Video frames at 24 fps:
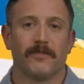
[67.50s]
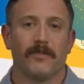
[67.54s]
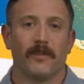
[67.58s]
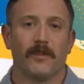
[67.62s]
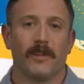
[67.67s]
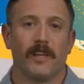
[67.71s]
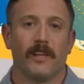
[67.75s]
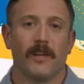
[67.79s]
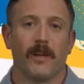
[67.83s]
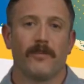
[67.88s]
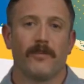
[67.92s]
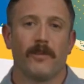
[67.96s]

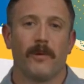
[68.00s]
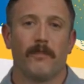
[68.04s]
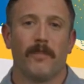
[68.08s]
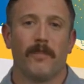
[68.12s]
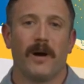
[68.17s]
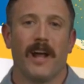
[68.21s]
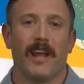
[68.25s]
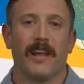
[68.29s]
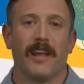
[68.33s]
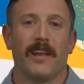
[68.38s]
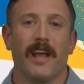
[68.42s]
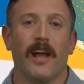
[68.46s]
Click on the
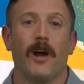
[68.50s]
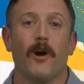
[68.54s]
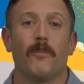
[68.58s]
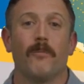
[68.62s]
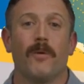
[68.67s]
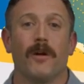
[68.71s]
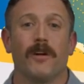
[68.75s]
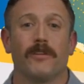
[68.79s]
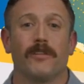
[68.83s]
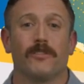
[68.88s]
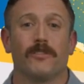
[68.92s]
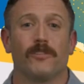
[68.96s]
Buy Now
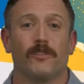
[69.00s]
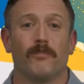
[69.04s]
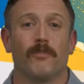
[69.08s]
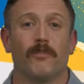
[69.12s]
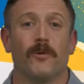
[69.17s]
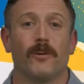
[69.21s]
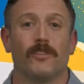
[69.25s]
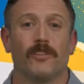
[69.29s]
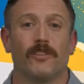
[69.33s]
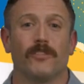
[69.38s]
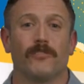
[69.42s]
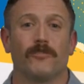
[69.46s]
button to
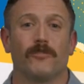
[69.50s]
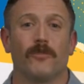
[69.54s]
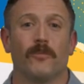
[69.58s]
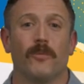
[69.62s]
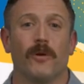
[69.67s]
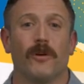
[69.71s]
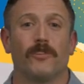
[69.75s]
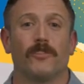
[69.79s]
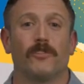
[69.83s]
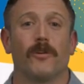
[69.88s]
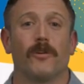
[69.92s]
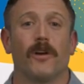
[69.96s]
purchase from
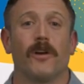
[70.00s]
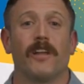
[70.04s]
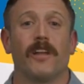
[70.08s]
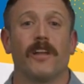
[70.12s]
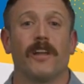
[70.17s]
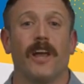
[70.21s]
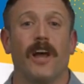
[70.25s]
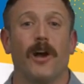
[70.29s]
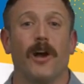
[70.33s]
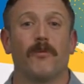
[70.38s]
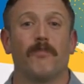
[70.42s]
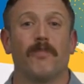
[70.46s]

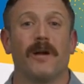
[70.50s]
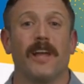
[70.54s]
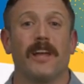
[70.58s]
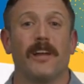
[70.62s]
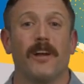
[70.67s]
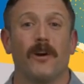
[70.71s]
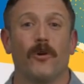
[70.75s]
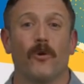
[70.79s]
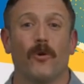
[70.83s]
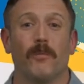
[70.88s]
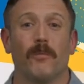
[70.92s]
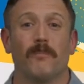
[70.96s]
Australian Outback
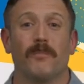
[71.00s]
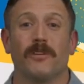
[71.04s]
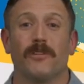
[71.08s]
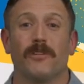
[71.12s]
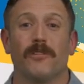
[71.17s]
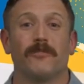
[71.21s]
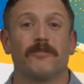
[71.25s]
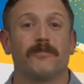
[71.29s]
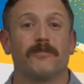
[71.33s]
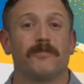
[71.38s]
Equipment